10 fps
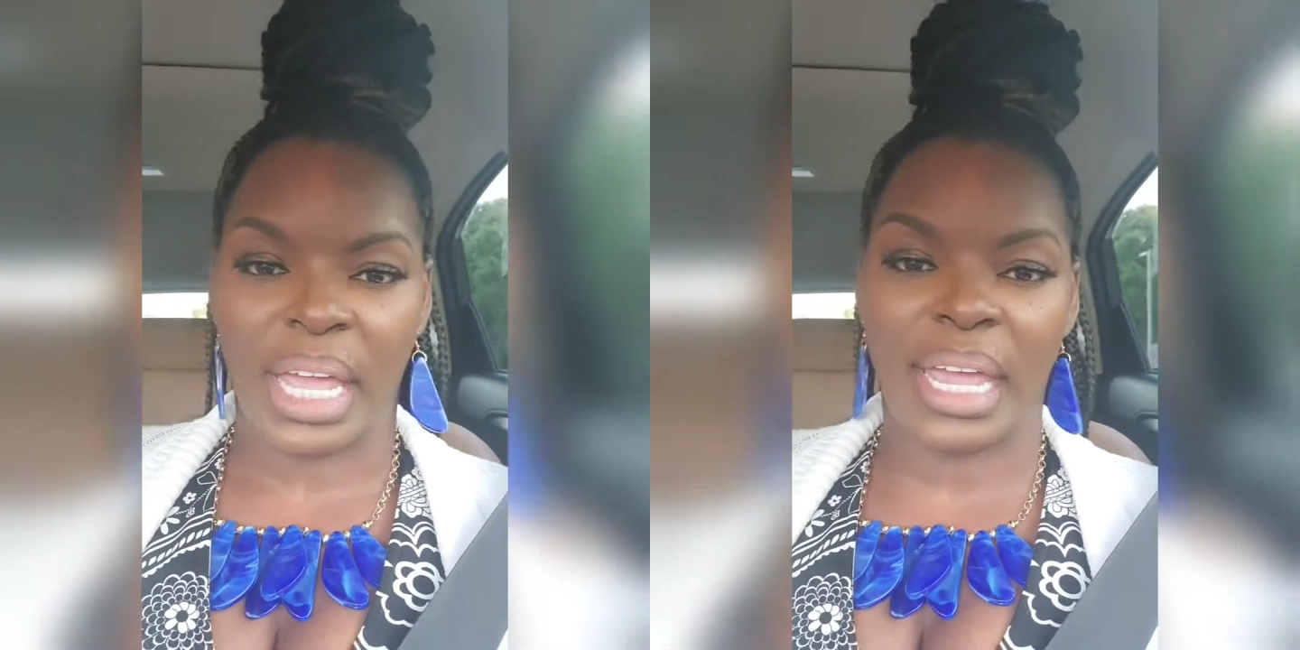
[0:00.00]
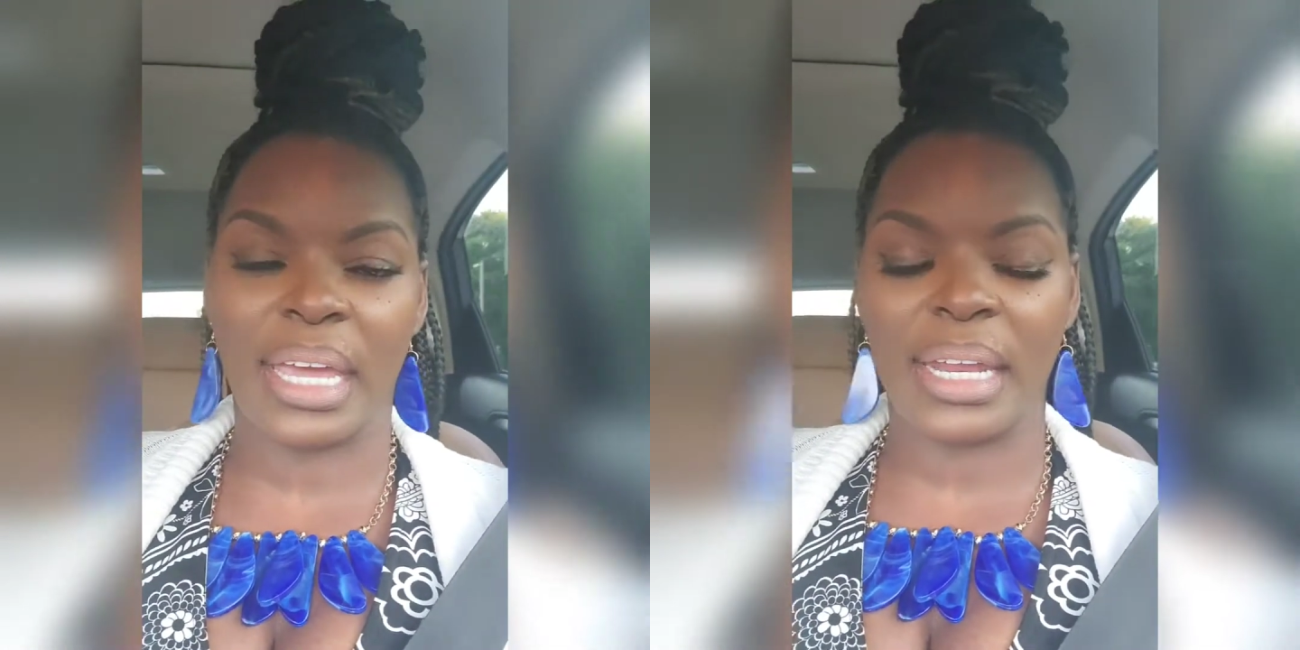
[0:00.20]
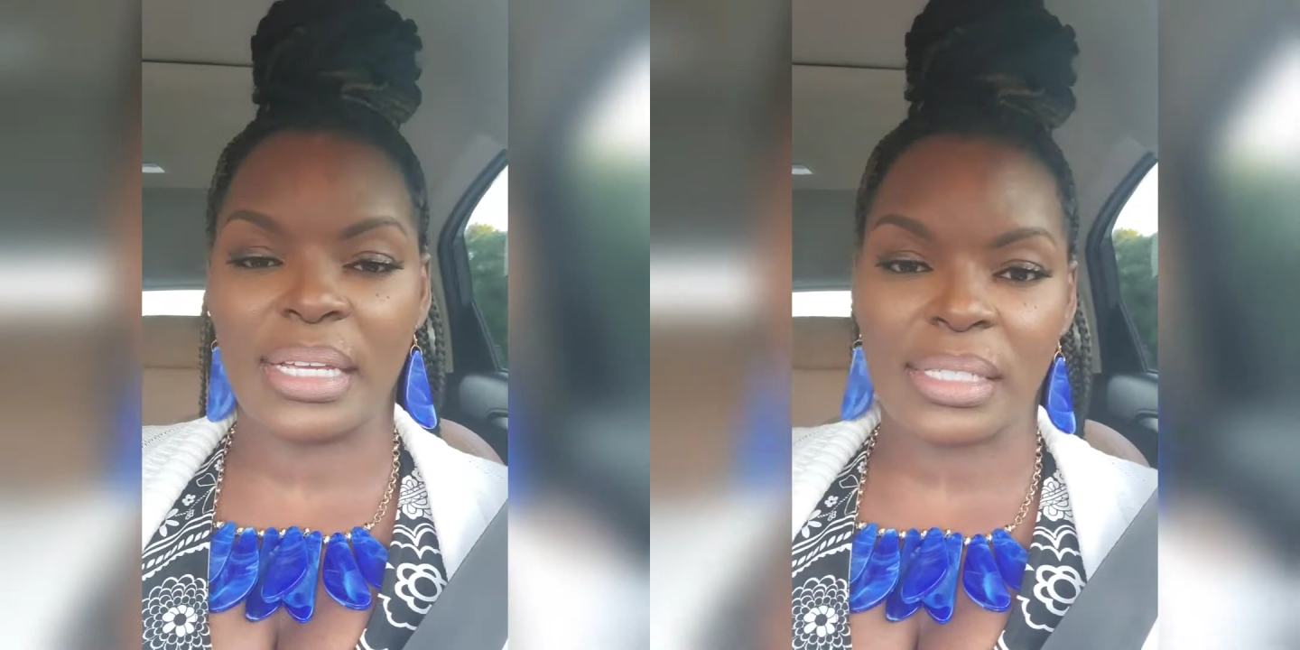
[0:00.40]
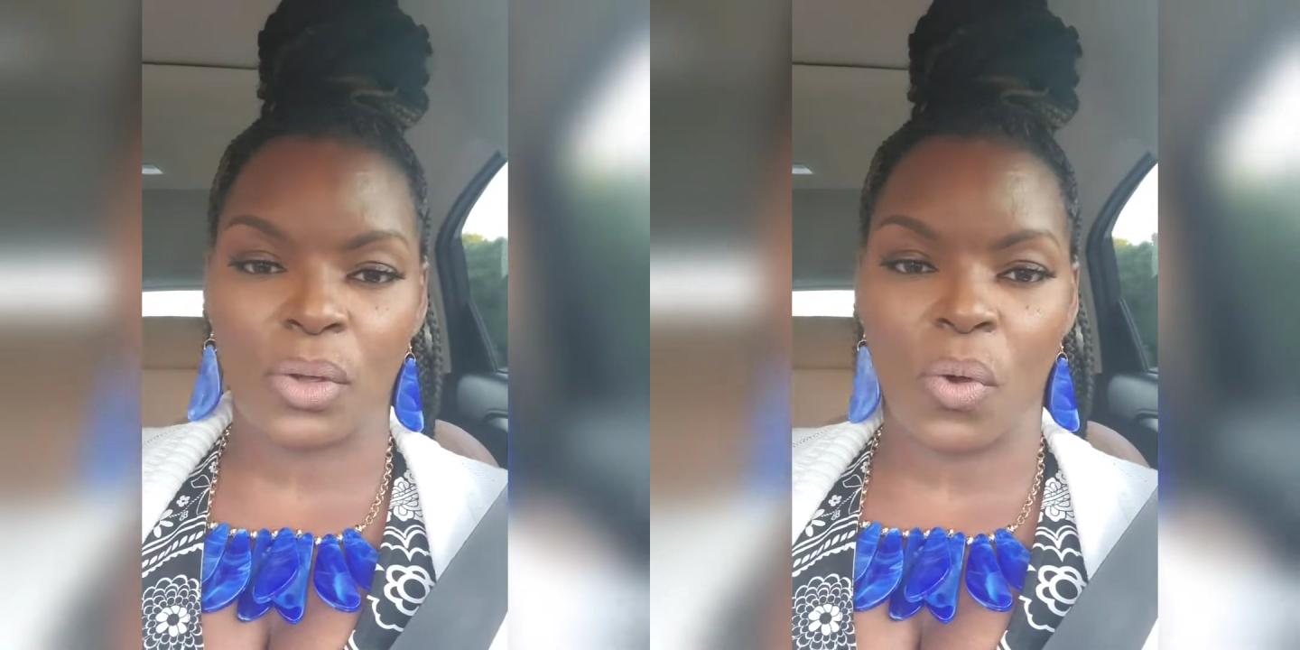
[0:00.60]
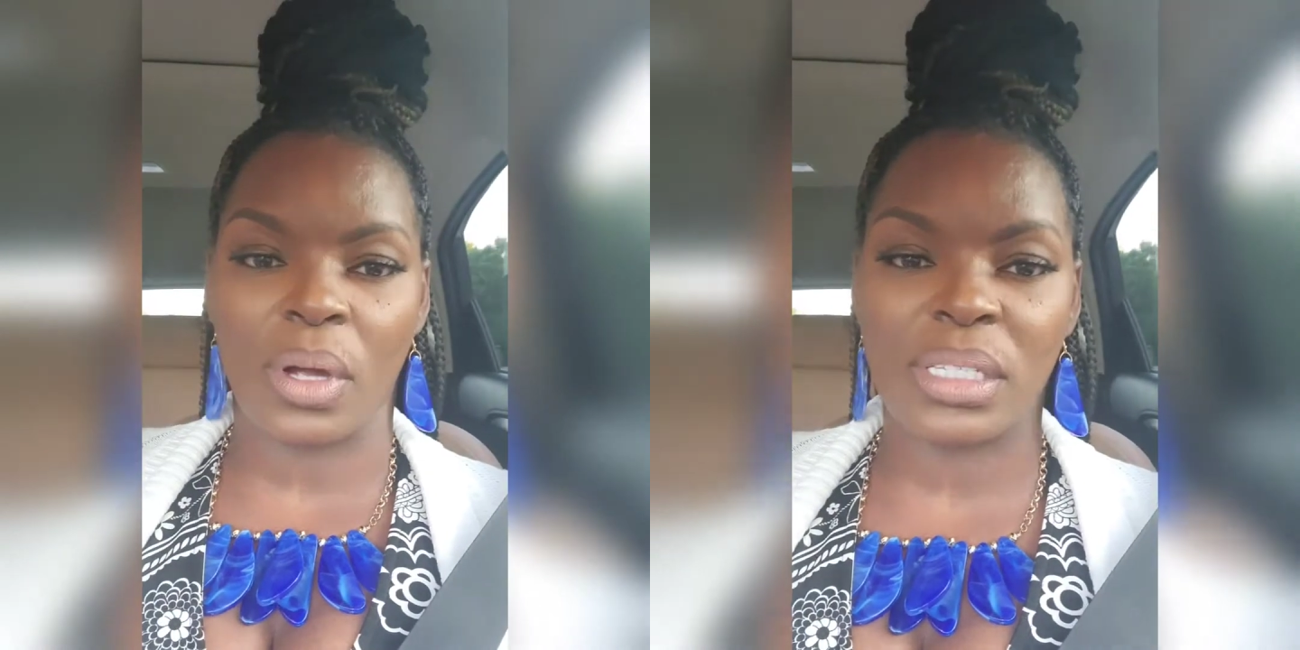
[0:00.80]
It is
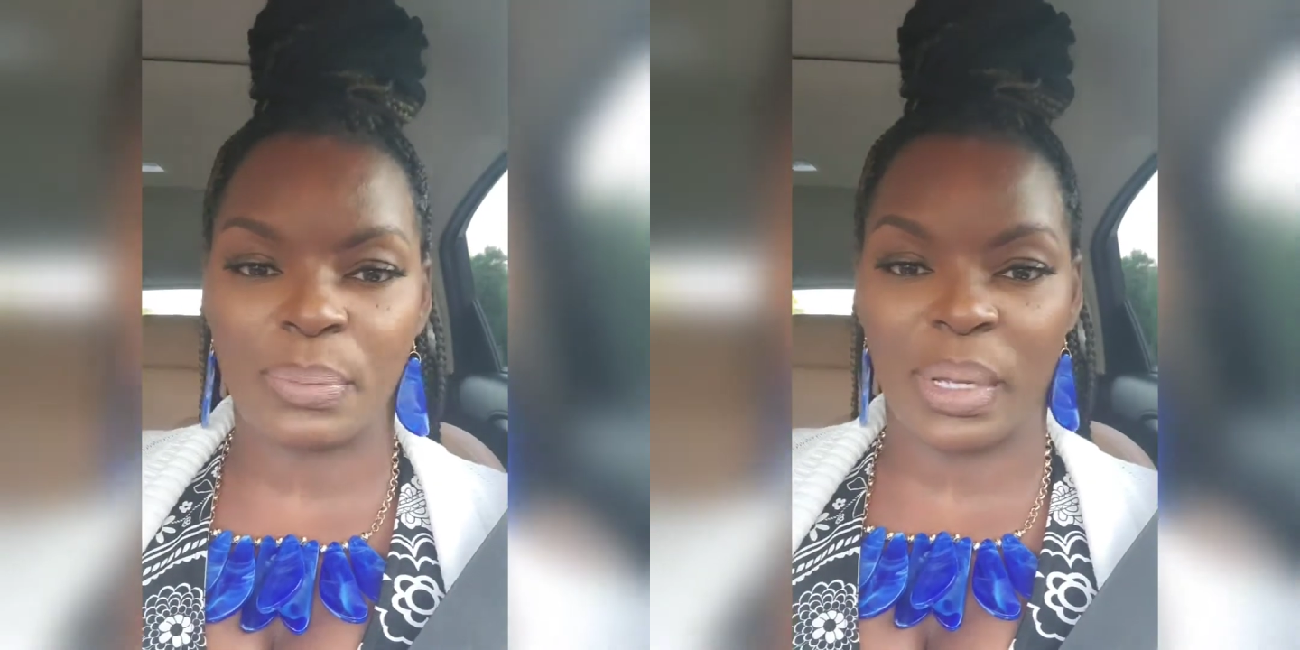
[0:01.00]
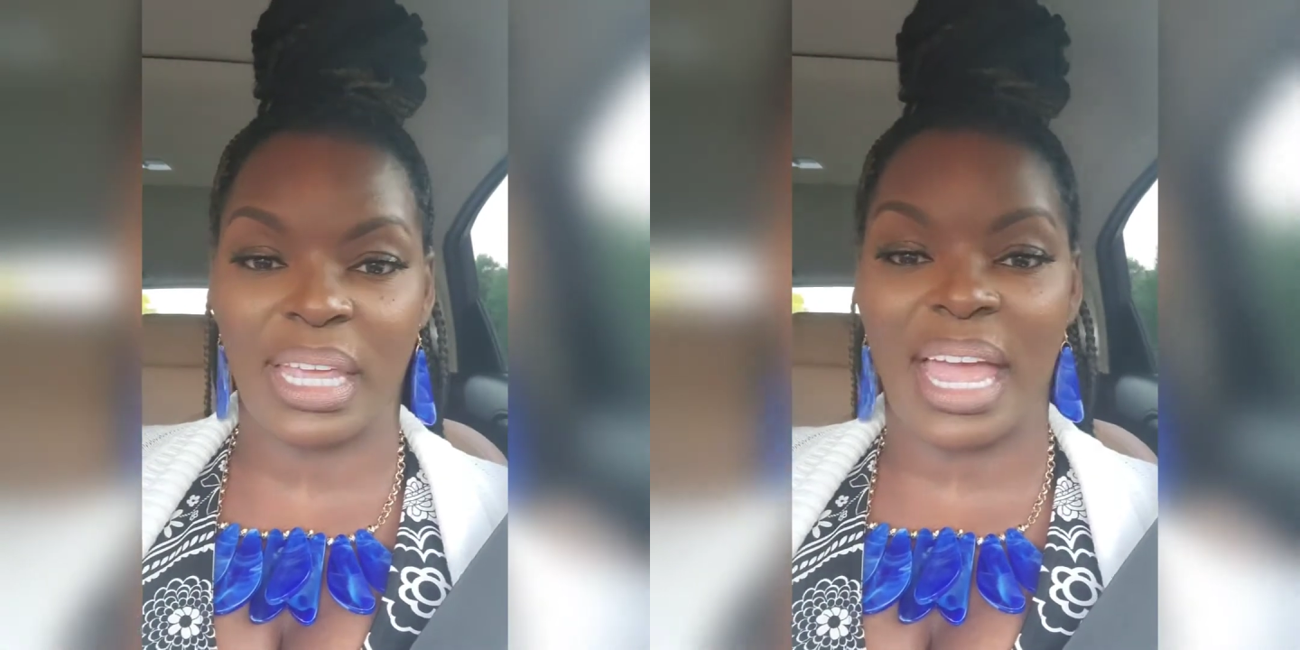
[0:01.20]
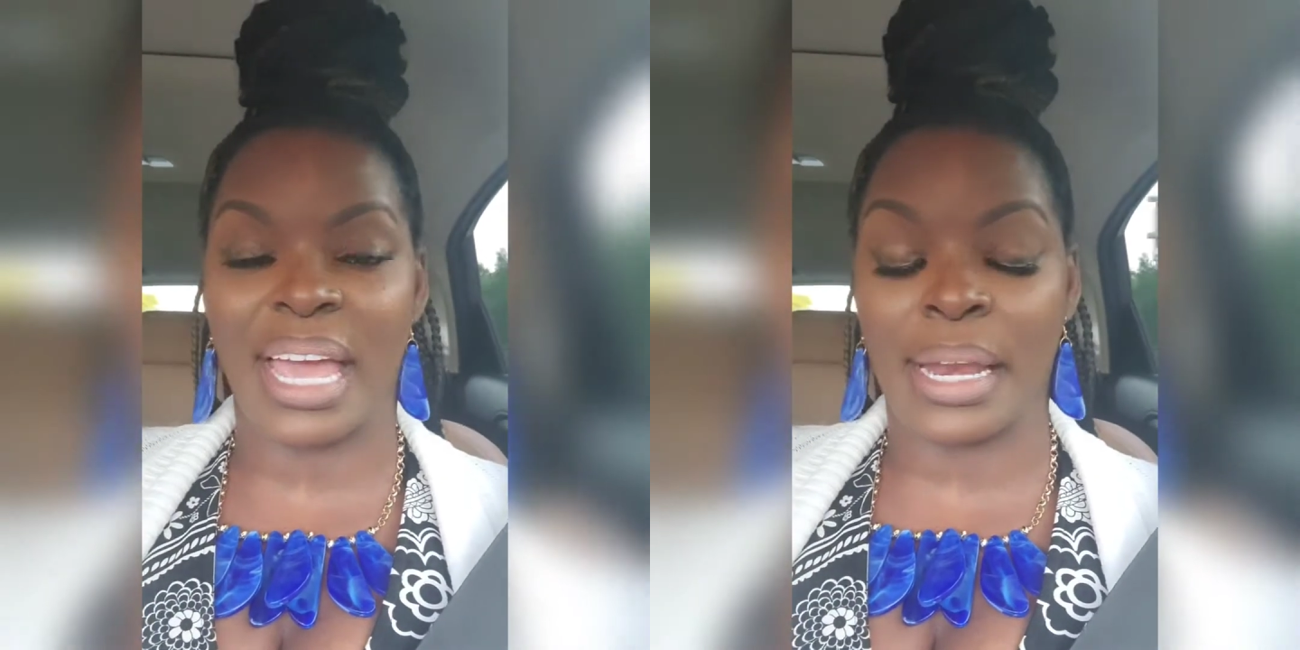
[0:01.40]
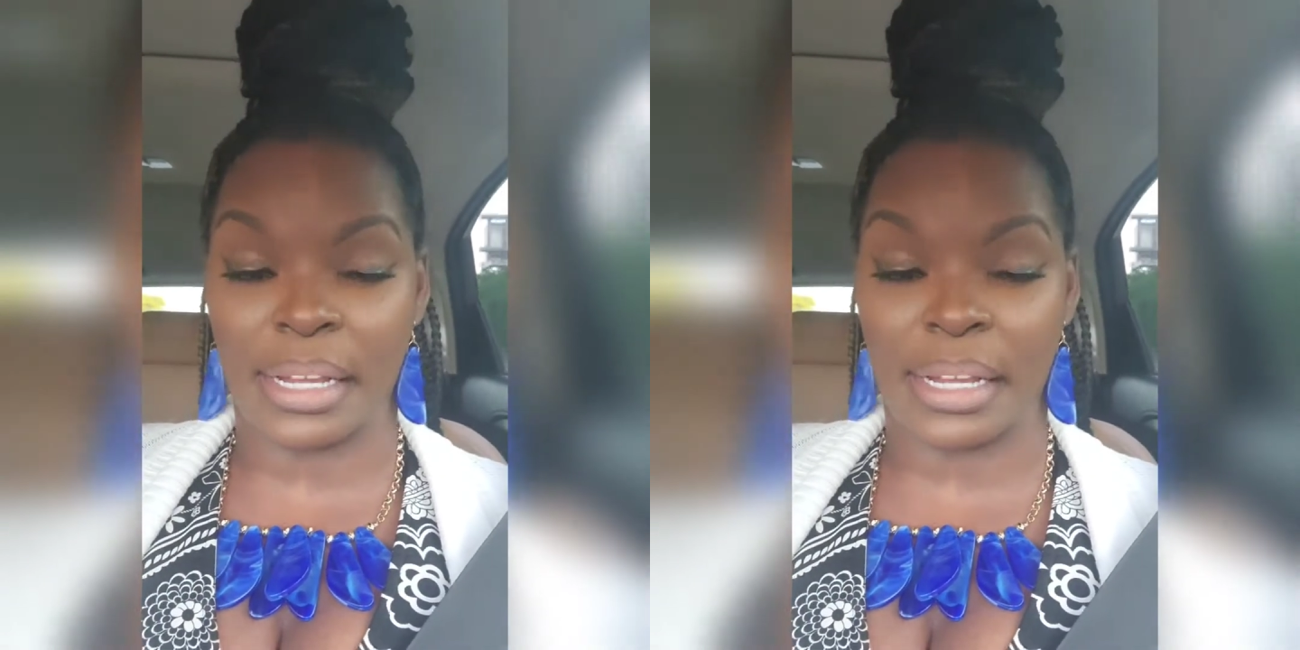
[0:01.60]
going to be an